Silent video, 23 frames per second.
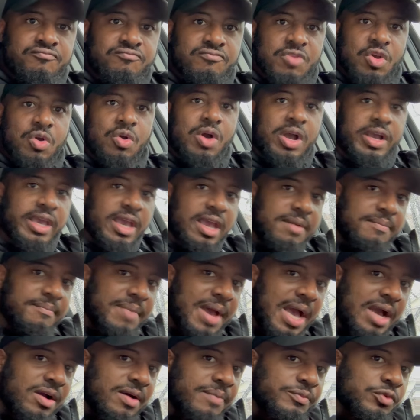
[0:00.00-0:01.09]
Oh, I can't
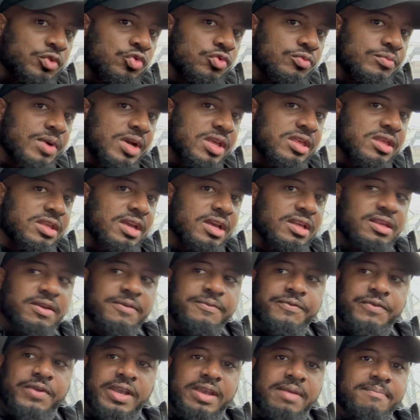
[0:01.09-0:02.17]
back up too much. There's a
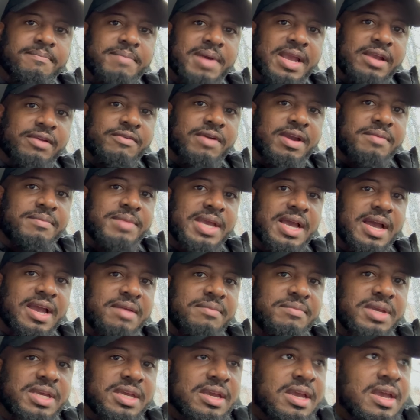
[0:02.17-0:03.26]
freaking bike right behind
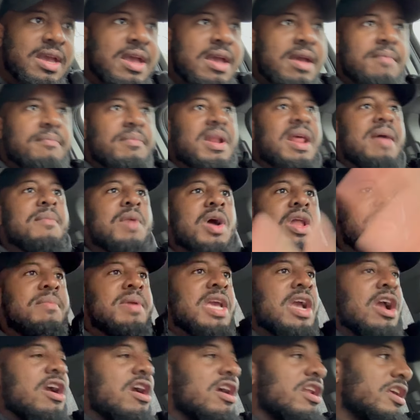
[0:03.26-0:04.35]
me. But I'm gonna
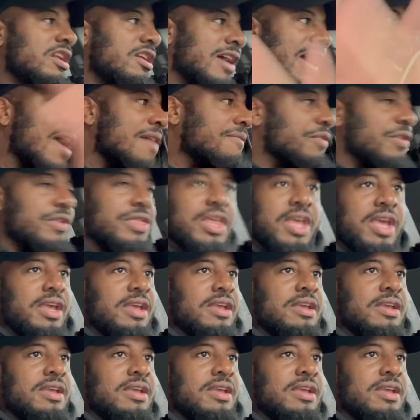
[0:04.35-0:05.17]
be early to everything.